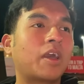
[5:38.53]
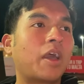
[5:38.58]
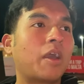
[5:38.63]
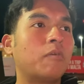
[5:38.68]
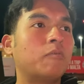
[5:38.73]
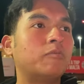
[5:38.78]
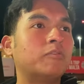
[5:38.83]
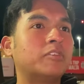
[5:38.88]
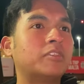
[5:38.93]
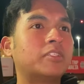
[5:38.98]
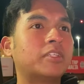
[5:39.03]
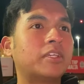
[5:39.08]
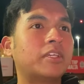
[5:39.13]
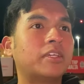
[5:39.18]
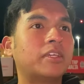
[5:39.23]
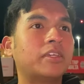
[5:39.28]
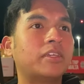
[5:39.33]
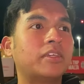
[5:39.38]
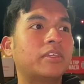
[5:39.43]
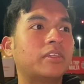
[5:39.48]
I would
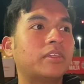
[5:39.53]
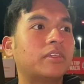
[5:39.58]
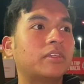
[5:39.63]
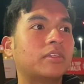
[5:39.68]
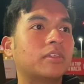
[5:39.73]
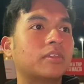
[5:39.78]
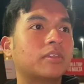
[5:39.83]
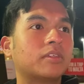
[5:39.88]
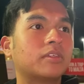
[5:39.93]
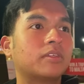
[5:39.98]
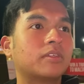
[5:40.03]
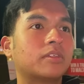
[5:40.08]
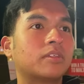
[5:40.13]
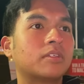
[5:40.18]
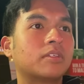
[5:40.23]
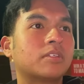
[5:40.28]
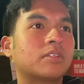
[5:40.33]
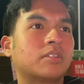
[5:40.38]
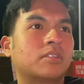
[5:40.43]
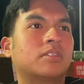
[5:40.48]
say,
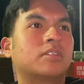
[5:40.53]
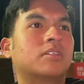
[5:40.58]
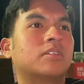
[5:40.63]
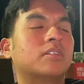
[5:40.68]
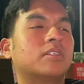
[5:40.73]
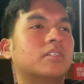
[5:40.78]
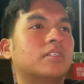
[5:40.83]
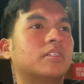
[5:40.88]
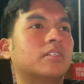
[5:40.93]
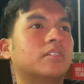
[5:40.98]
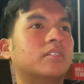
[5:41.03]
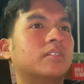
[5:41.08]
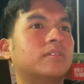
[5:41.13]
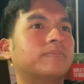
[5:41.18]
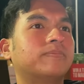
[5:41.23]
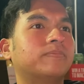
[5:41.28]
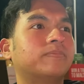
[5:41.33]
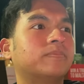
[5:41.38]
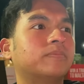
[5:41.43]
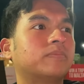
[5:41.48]
summer?
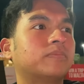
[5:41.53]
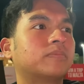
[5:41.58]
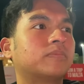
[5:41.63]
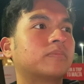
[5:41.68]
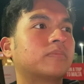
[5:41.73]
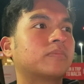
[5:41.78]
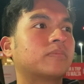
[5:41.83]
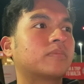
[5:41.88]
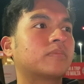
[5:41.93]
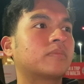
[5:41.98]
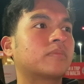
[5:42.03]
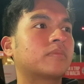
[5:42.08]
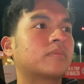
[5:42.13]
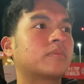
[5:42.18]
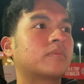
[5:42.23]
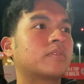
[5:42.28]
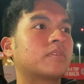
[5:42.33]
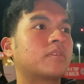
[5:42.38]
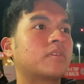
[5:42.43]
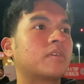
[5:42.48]
um,
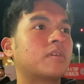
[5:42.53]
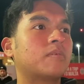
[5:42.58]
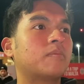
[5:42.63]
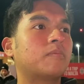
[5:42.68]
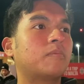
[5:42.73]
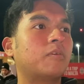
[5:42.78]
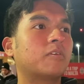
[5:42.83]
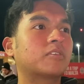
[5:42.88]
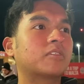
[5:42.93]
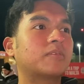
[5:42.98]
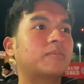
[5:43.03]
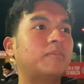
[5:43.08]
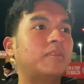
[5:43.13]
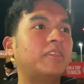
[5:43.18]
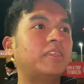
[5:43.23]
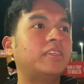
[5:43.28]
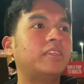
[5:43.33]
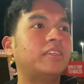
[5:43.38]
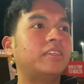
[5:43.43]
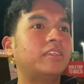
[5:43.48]

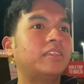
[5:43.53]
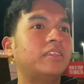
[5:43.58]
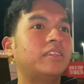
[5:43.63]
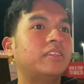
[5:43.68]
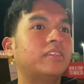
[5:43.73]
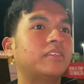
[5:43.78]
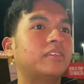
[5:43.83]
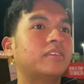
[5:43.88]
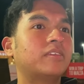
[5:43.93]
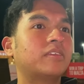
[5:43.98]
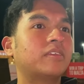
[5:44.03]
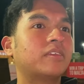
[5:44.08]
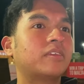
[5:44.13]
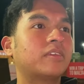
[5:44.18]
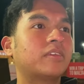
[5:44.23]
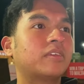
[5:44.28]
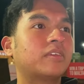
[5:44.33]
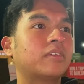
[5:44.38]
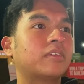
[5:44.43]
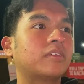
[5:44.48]
possibly
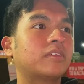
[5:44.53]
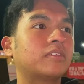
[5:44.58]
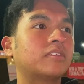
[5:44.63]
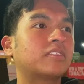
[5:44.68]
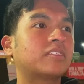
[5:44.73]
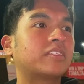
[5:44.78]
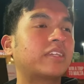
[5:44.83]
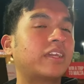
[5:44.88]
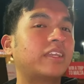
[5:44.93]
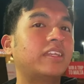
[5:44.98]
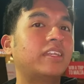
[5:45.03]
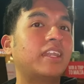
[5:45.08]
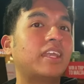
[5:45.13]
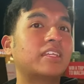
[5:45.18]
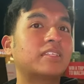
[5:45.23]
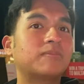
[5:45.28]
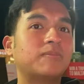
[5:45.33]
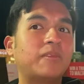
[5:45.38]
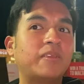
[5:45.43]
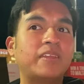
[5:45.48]
sign
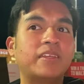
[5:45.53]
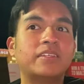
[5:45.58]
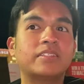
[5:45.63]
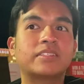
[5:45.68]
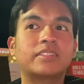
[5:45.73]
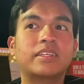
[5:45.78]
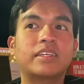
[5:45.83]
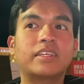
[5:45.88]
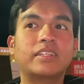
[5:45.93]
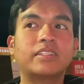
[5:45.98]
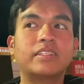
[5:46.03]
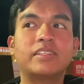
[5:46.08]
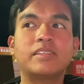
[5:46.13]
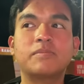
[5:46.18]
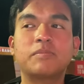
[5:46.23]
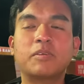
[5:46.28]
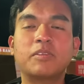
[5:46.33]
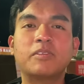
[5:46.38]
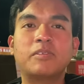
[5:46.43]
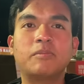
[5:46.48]
less players and
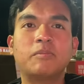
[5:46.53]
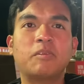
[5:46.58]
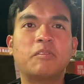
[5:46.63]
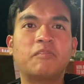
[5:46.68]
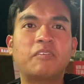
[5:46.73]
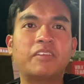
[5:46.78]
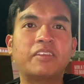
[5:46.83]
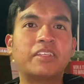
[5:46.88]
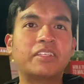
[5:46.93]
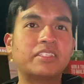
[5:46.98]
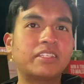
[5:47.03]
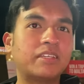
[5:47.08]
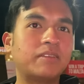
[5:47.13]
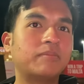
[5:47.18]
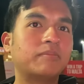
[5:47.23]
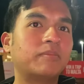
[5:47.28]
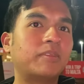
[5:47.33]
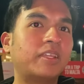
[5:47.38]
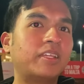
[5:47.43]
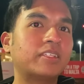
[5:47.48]
keep on improving the
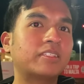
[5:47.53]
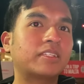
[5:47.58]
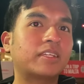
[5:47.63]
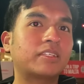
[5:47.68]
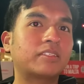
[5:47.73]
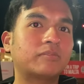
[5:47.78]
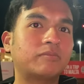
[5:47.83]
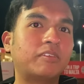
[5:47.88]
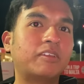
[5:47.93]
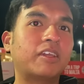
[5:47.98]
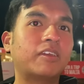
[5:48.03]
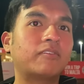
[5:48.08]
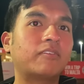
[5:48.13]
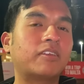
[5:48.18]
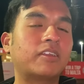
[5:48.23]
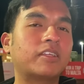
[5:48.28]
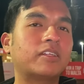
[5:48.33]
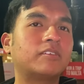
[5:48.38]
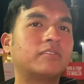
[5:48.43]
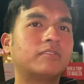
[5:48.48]
same place as we have
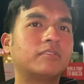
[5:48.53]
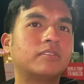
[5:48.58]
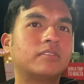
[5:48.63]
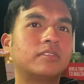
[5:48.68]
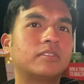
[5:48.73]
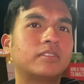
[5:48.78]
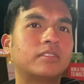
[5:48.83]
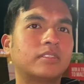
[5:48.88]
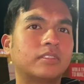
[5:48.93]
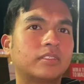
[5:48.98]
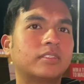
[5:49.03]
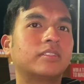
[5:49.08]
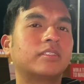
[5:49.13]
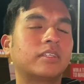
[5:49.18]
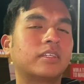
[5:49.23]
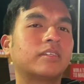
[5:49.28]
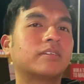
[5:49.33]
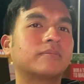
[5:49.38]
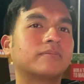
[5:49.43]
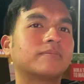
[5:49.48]
right now.
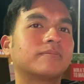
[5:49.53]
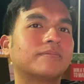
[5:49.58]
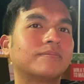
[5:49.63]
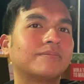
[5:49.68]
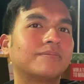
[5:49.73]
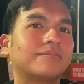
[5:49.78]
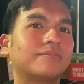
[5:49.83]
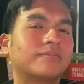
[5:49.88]
Yeah. Do you